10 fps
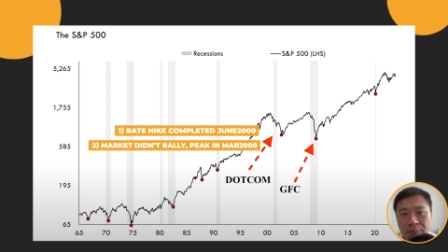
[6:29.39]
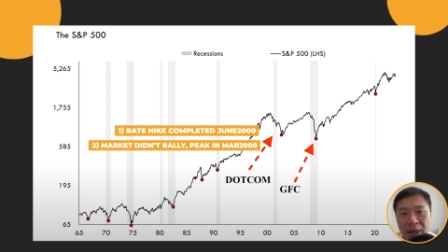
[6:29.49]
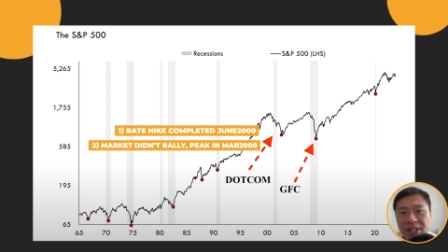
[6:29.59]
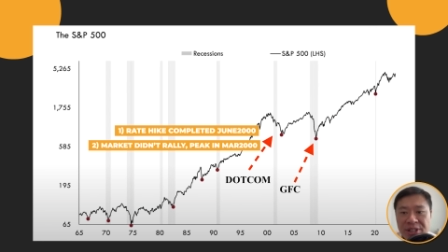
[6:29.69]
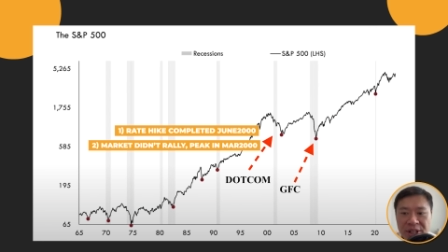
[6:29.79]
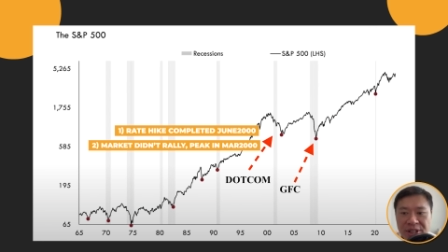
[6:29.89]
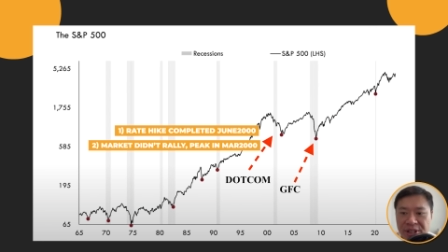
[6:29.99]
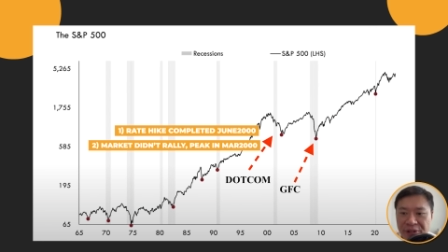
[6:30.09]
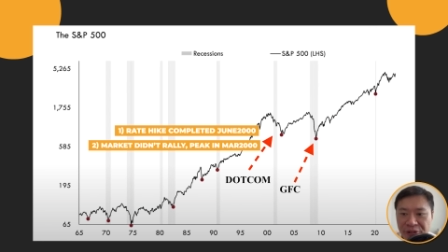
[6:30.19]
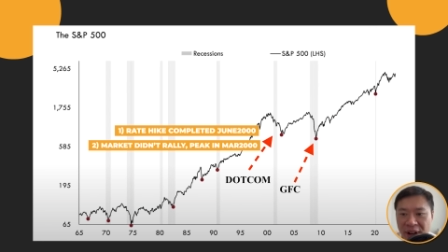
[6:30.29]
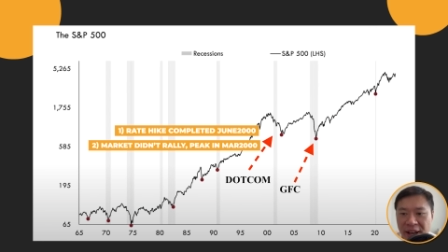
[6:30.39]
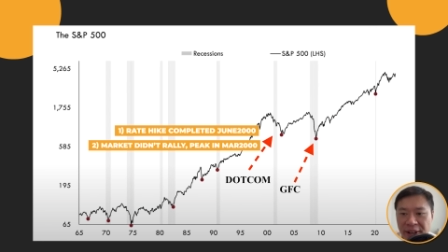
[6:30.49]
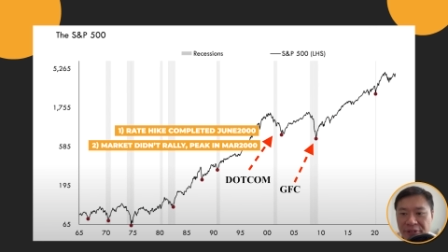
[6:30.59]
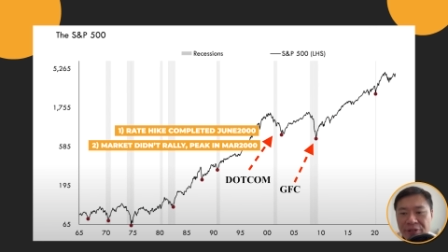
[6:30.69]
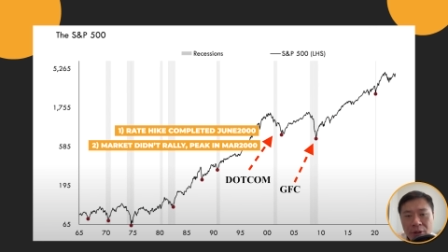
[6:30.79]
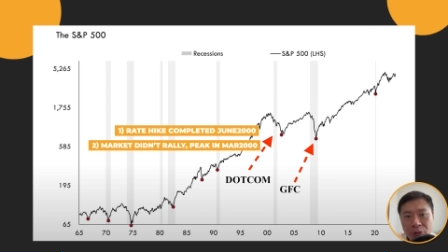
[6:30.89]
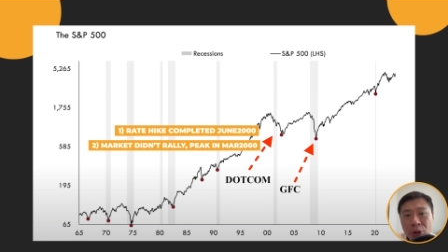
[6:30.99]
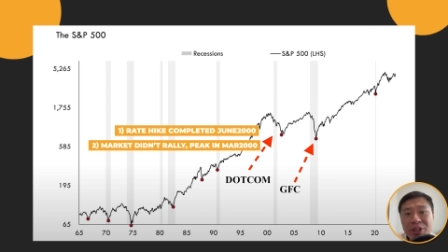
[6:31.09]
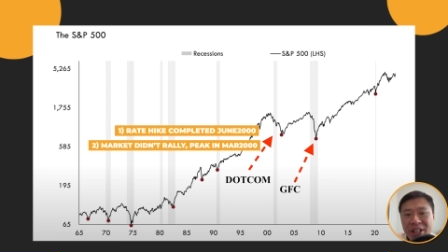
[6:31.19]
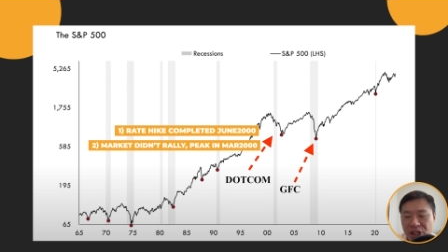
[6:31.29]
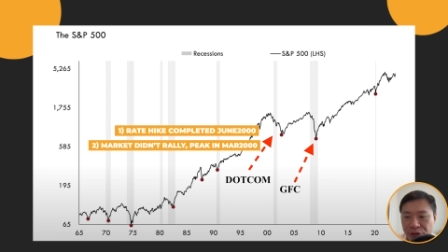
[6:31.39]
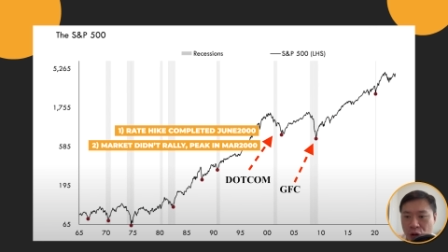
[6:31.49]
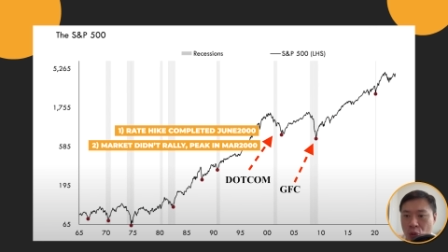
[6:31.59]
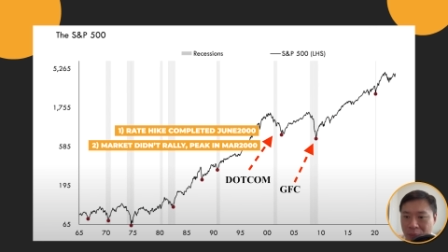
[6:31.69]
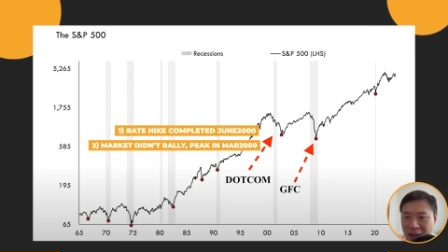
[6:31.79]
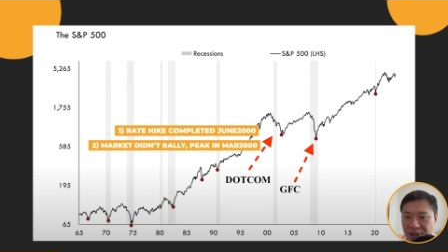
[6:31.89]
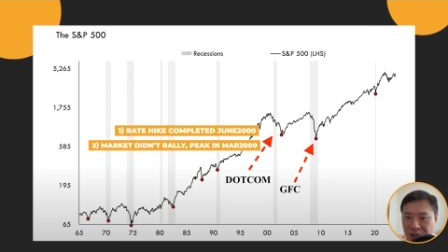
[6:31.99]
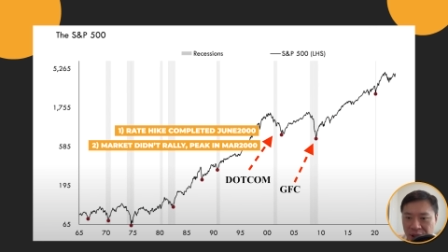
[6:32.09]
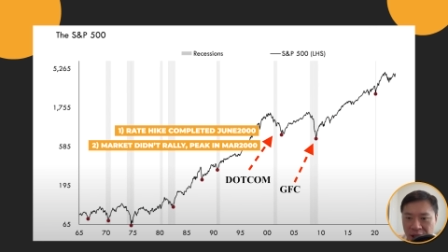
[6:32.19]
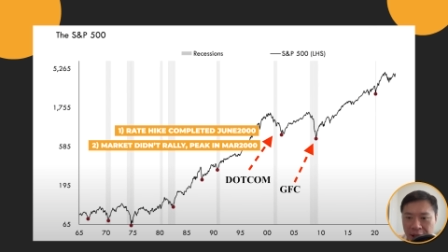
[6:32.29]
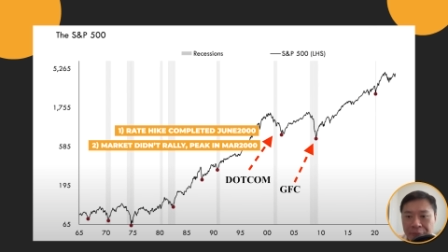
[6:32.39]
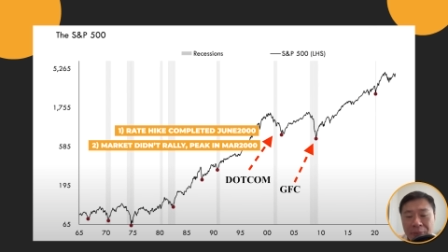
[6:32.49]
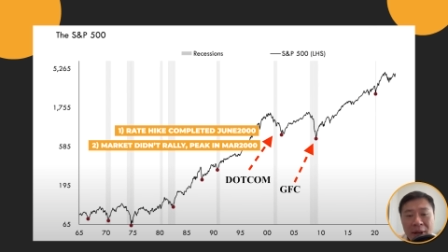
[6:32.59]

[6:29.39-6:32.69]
but instead stayed flat for the next few months ahead.